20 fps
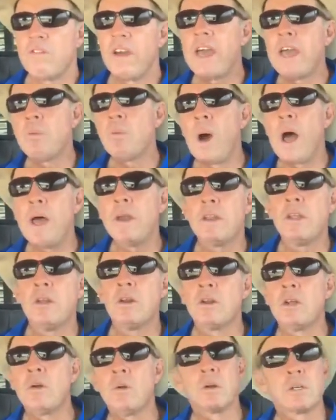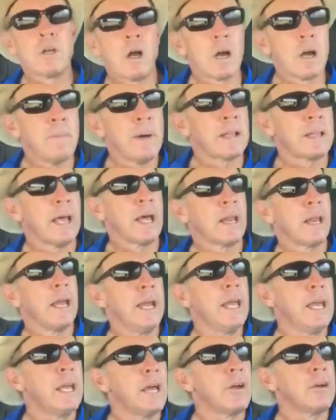Van, what? You know, you were talking about that
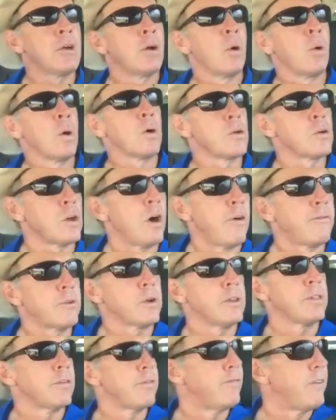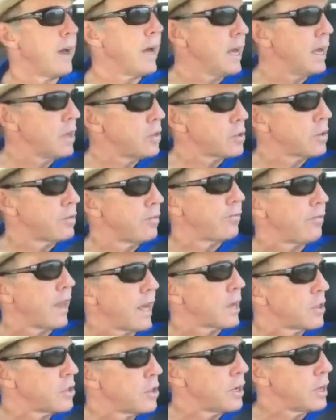lady getting her horse softer in the face and
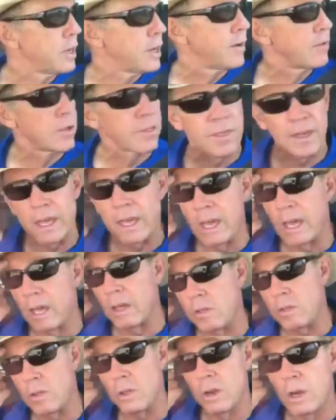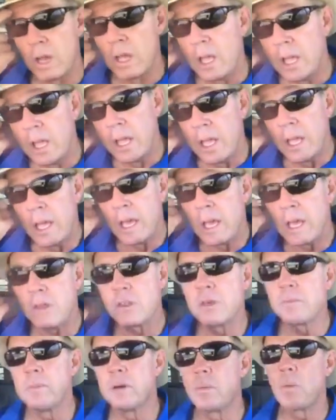flexing it and everything else. He
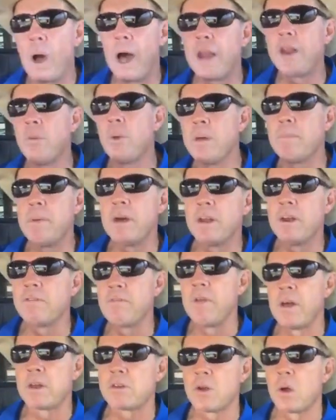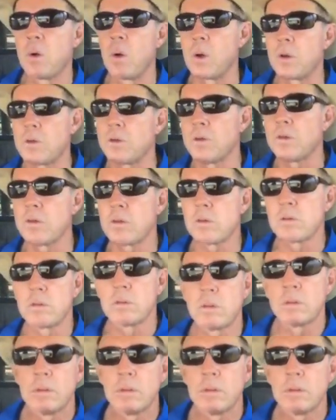said, but why do we bend and flex our horses?